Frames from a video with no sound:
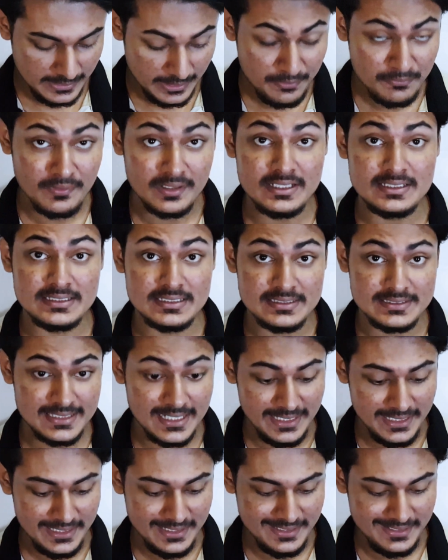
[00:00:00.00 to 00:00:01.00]
see what is
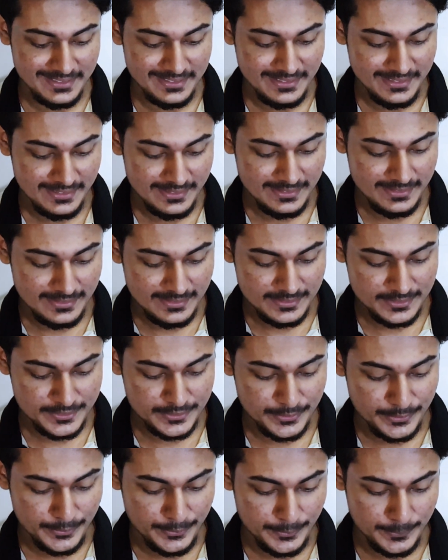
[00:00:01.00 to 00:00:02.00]
inside it.
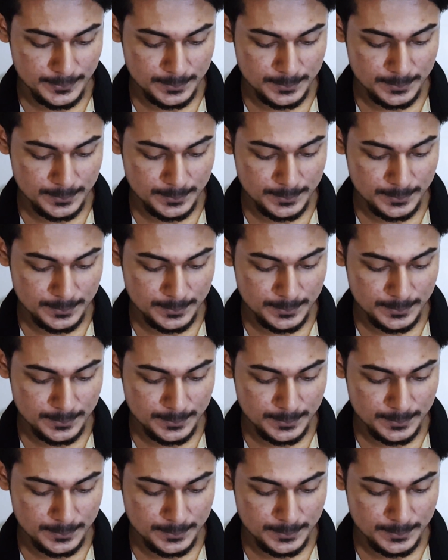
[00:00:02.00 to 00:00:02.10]
So